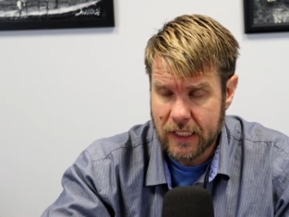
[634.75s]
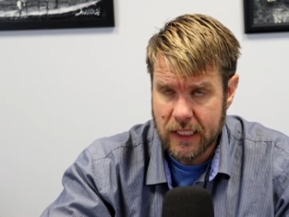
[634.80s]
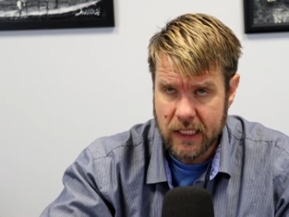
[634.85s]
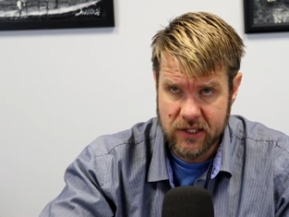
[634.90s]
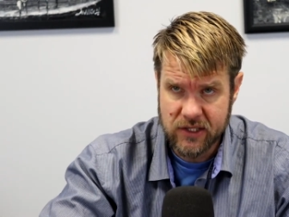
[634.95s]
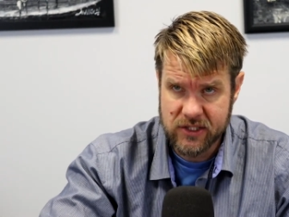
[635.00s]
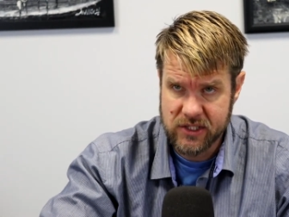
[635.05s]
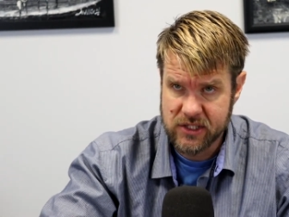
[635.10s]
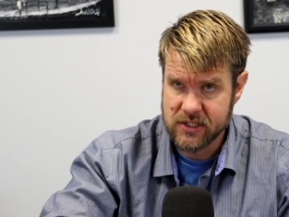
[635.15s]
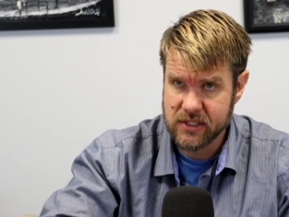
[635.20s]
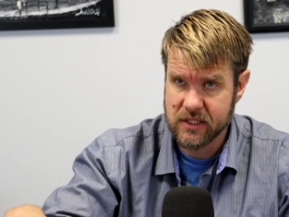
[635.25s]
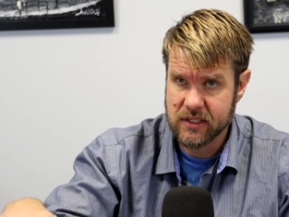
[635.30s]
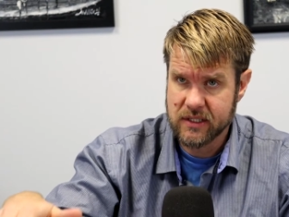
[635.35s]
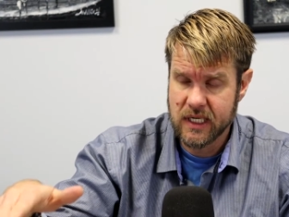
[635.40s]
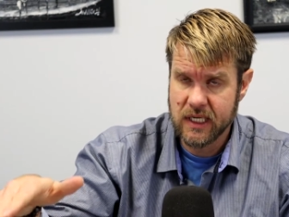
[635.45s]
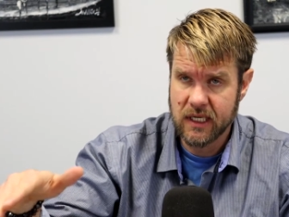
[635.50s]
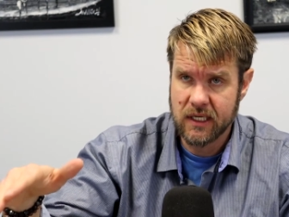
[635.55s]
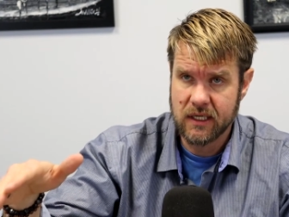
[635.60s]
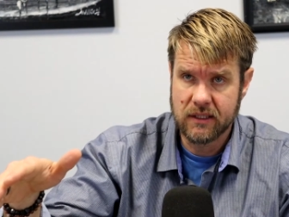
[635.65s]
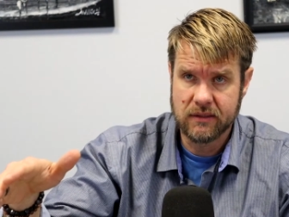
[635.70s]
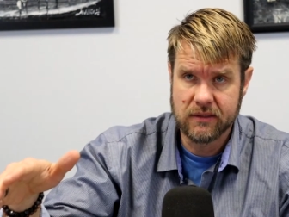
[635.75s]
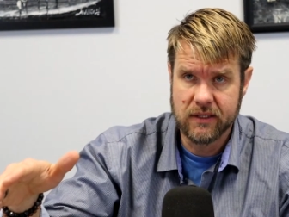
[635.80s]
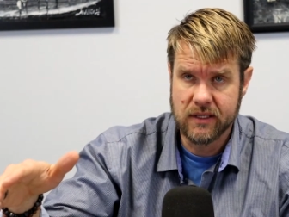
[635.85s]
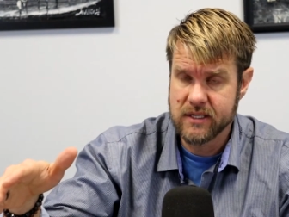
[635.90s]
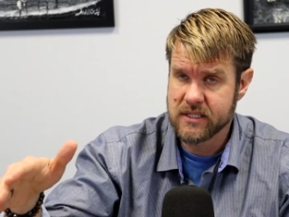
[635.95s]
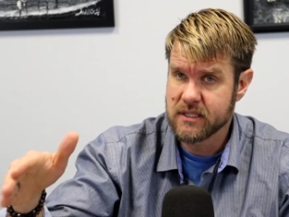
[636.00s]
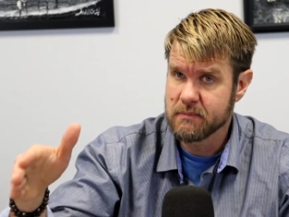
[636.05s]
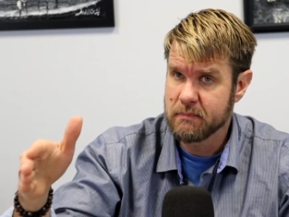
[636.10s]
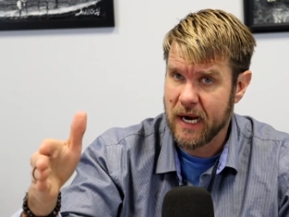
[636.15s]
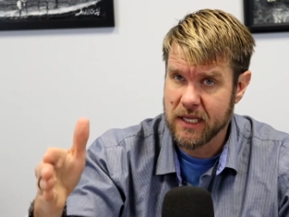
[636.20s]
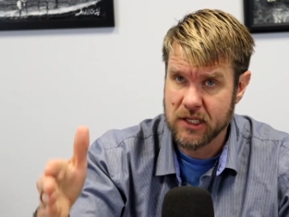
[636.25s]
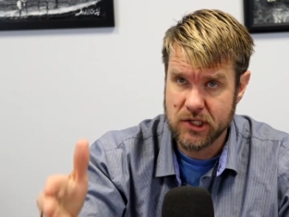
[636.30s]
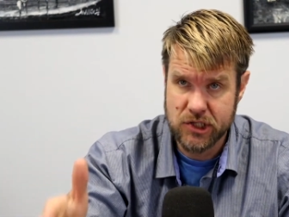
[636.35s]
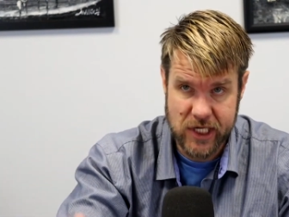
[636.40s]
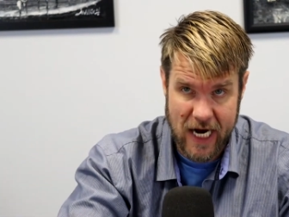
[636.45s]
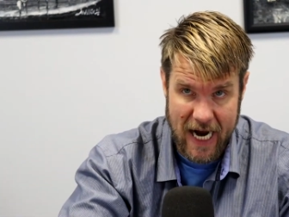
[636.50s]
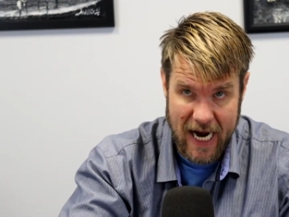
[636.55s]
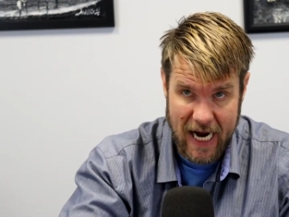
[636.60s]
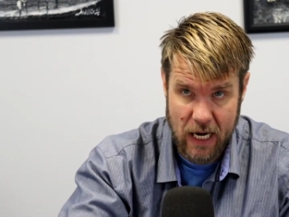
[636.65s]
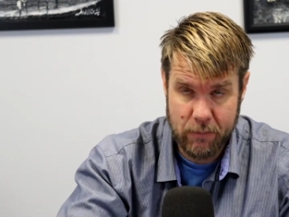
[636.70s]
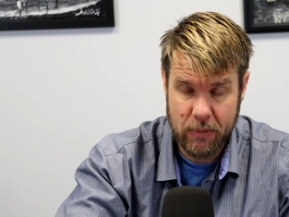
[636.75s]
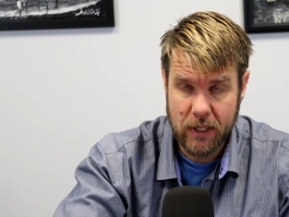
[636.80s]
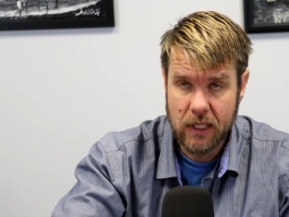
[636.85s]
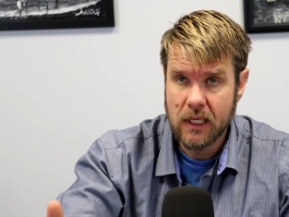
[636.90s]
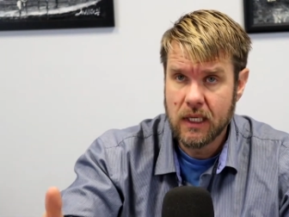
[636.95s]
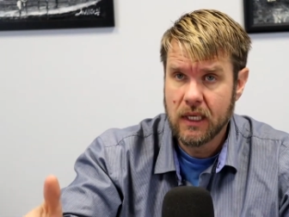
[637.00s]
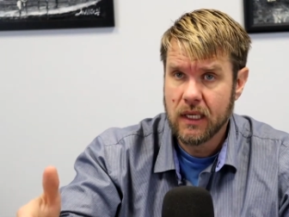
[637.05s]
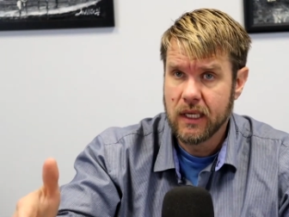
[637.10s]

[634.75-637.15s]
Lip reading: and this isn't it isn't by the job.